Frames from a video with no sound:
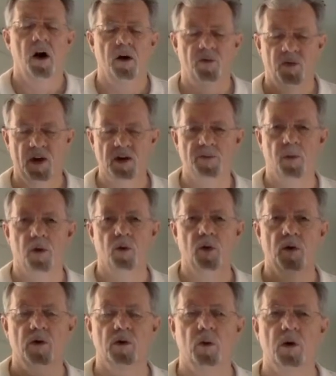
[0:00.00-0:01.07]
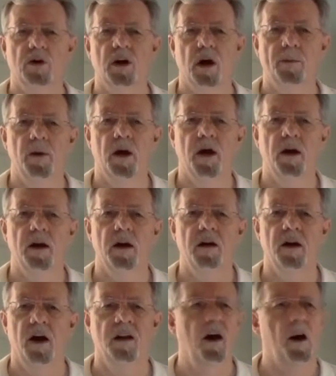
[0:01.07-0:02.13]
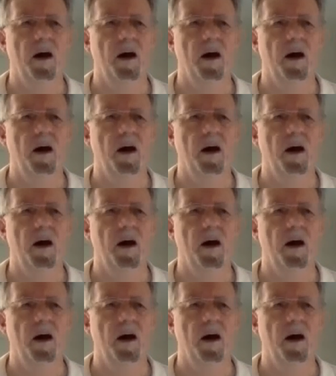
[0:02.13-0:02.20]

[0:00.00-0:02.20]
on Facebook we were, we were typing out, and I,